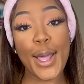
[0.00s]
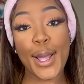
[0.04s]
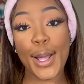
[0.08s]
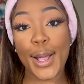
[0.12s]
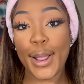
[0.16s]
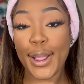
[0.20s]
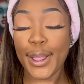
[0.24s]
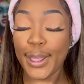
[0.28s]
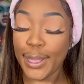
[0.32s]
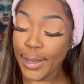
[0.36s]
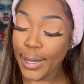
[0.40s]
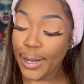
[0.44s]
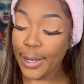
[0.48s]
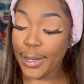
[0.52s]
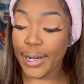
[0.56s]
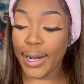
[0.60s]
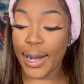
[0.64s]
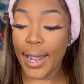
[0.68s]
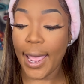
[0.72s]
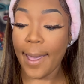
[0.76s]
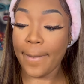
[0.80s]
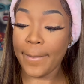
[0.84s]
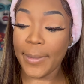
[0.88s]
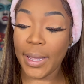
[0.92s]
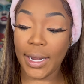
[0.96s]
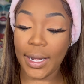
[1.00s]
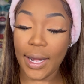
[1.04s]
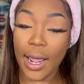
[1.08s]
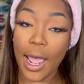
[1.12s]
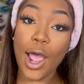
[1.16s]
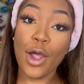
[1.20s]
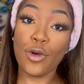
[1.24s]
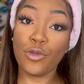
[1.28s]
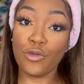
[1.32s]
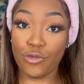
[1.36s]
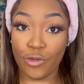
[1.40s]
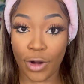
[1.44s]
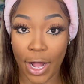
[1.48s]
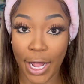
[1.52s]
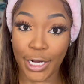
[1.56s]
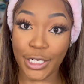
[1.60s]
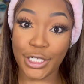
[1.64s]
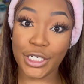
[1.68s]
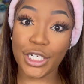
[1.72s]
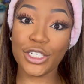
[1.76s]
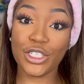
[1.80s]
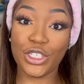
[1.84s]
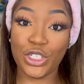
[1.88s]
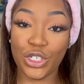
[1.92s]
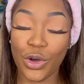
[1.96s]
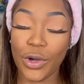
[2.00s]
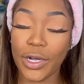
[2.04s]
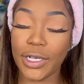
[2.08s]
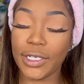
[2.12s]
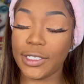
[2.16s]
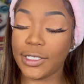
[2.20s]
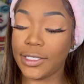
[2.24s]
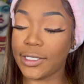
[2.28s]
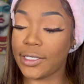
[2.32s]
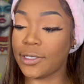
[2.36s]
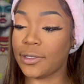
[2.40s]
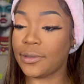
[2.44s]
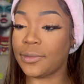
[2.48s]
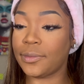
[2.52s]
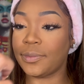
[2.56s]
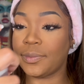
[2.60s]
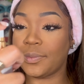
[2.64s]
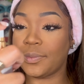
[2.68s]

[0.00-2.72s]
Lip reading: clearly I made a right choice.